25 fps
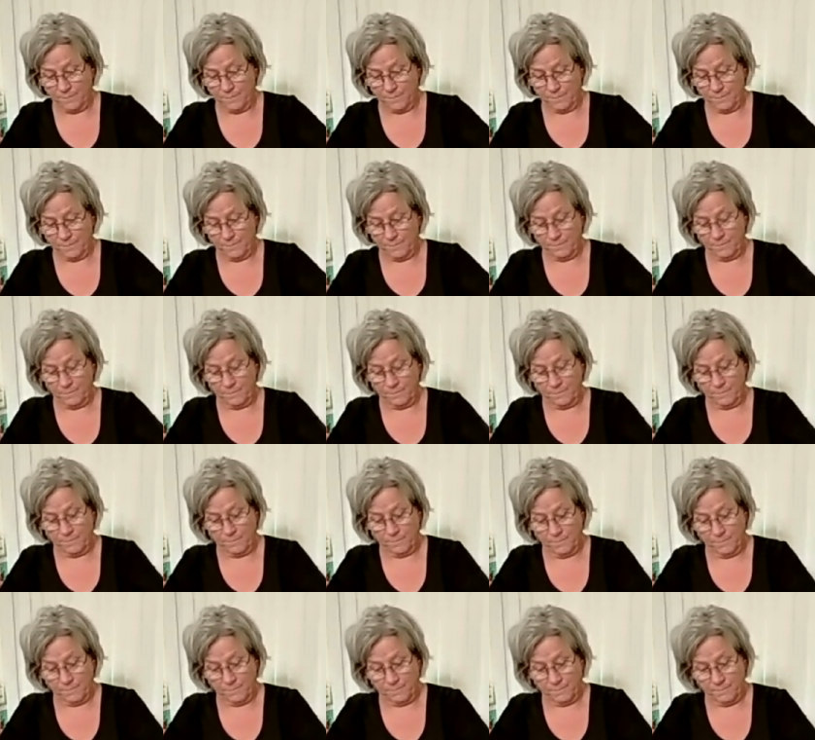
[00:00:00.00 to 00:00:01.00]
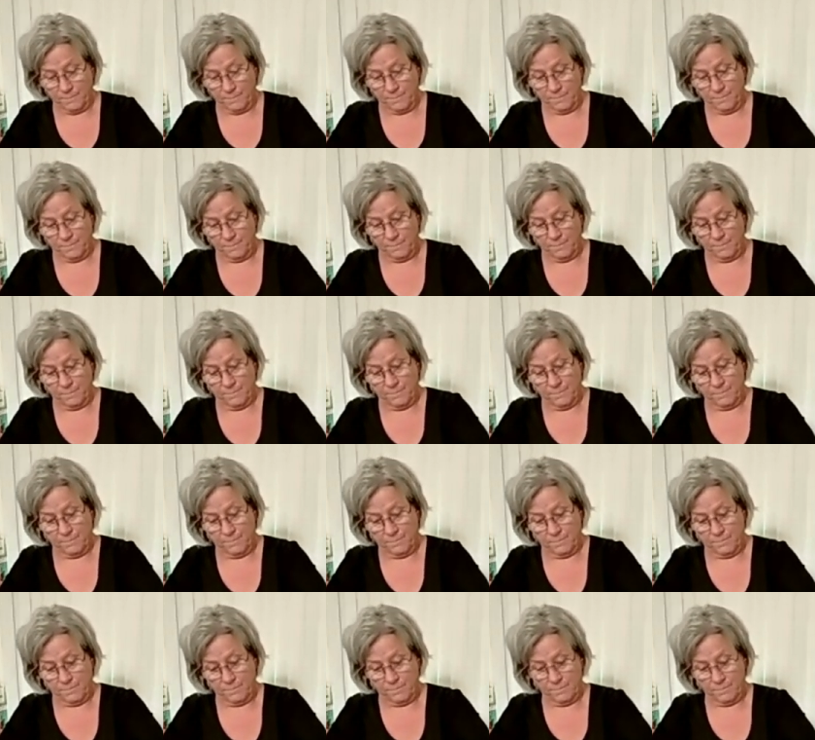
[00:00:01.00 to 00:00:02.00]

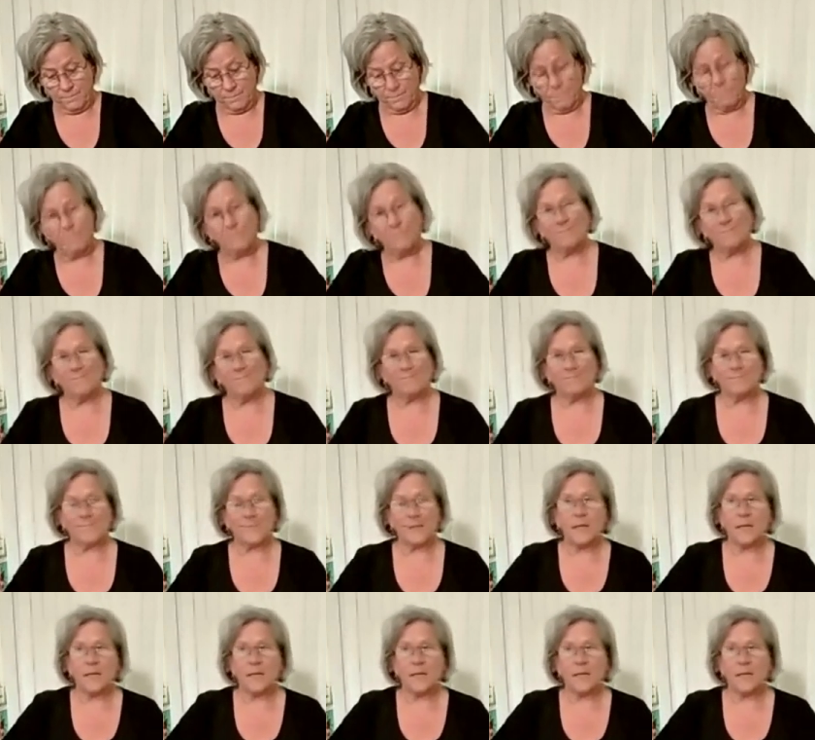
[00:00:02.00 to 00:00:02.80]
(no one is talking)